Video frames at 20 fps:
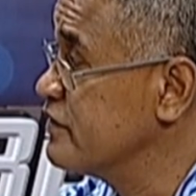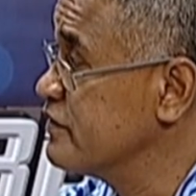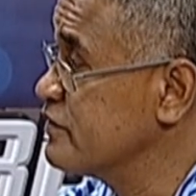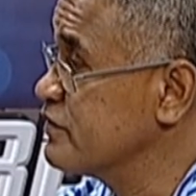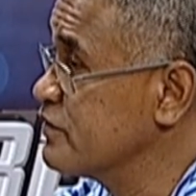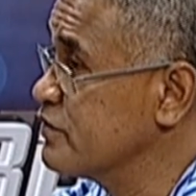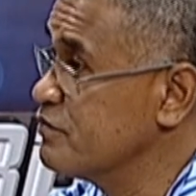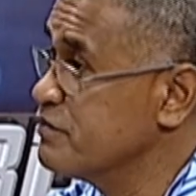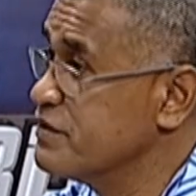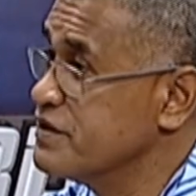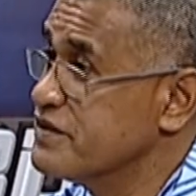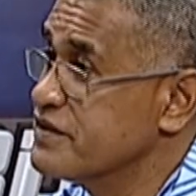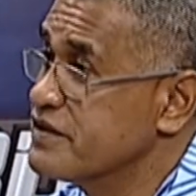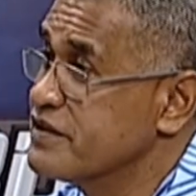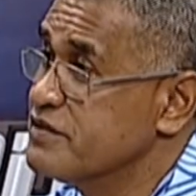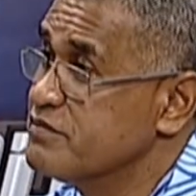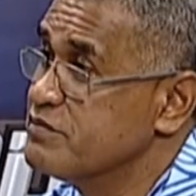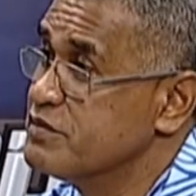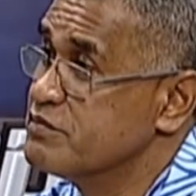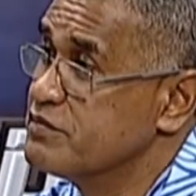So
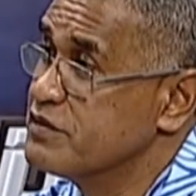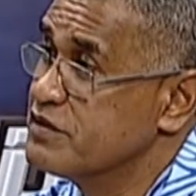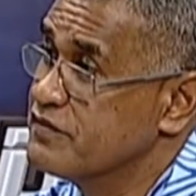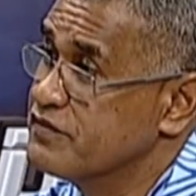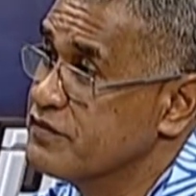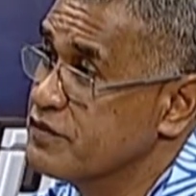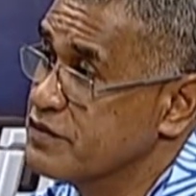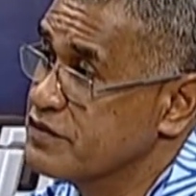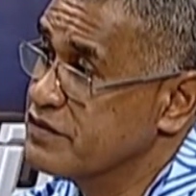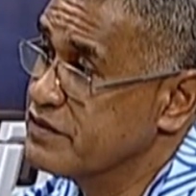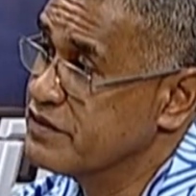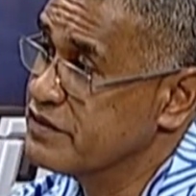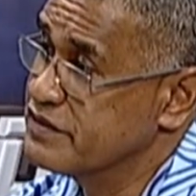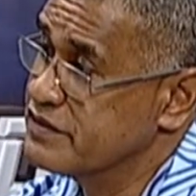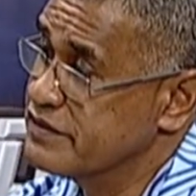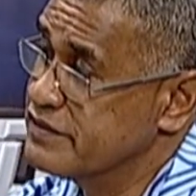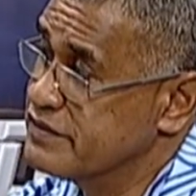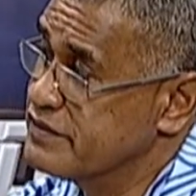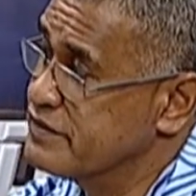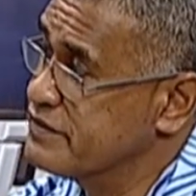basically people forge
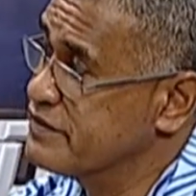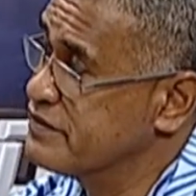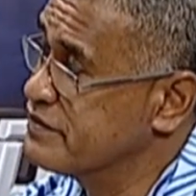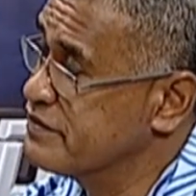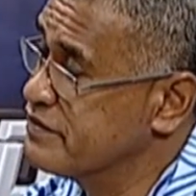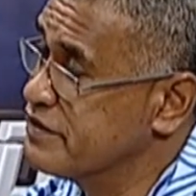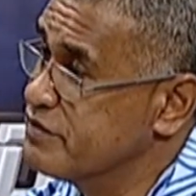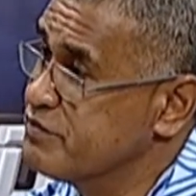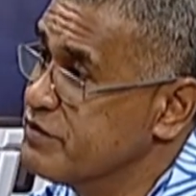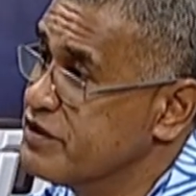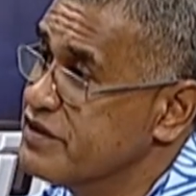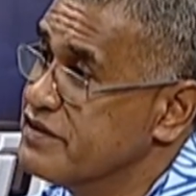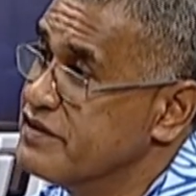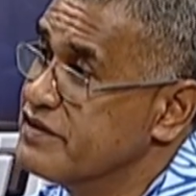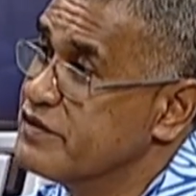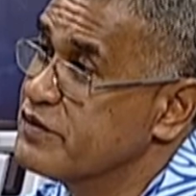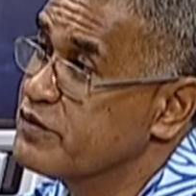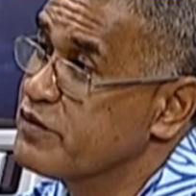termination